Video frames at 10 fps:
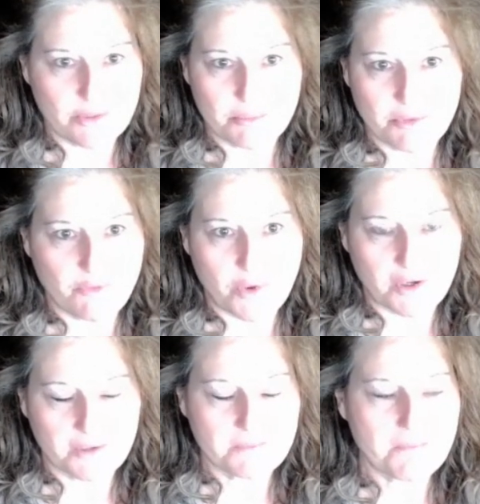it
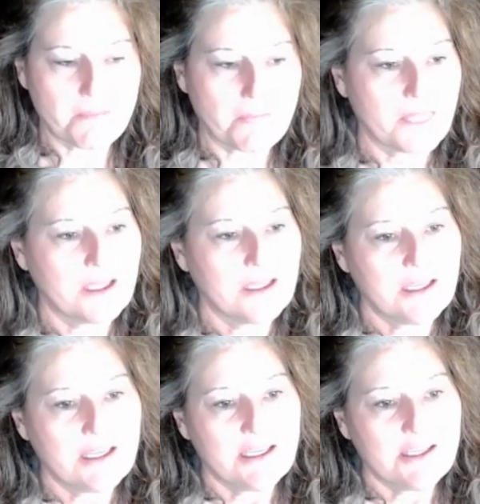before.
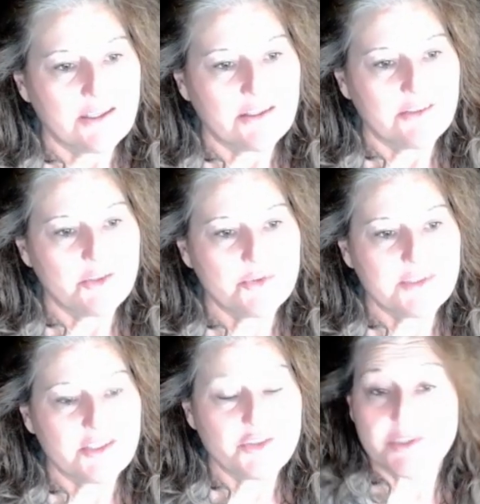You
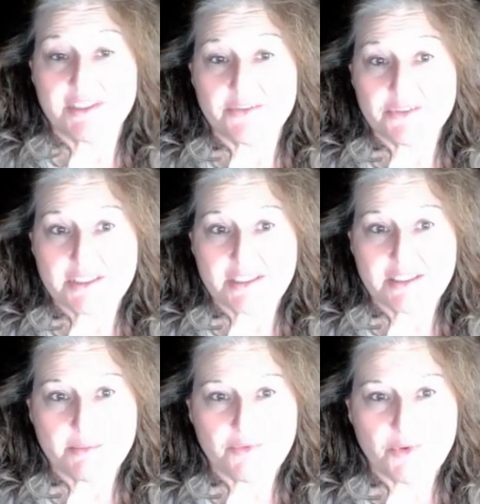said you had never seen
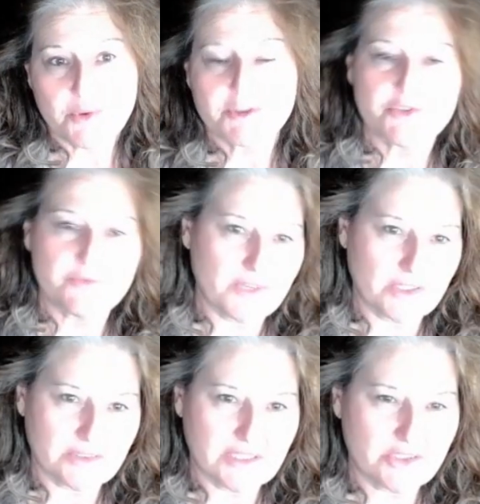it before, but you
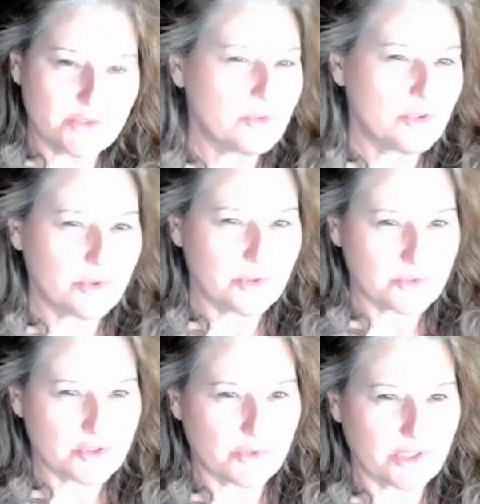felt it. You knew it
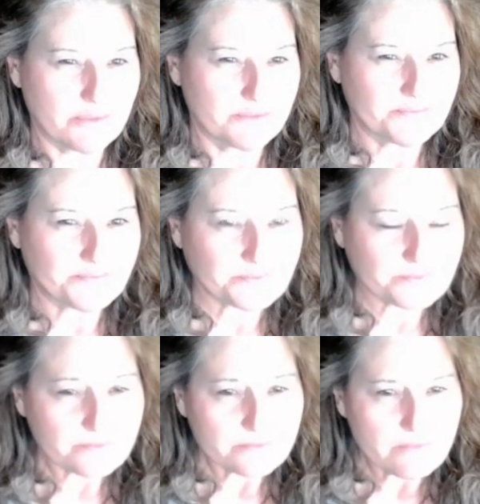was real
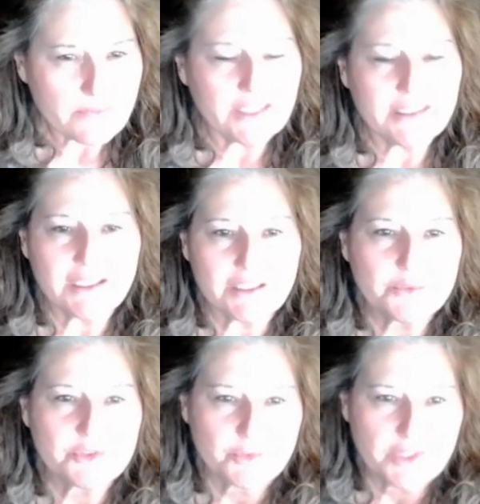and that it
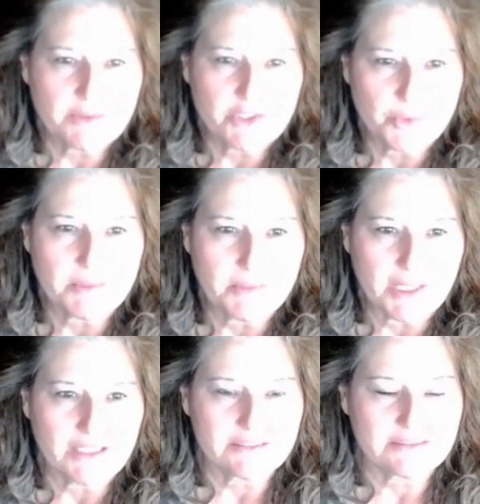was with you and
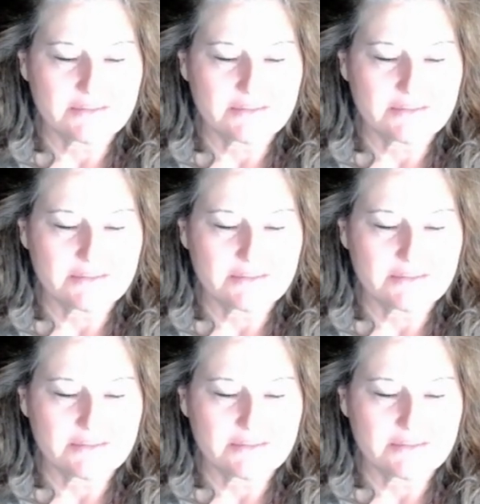me.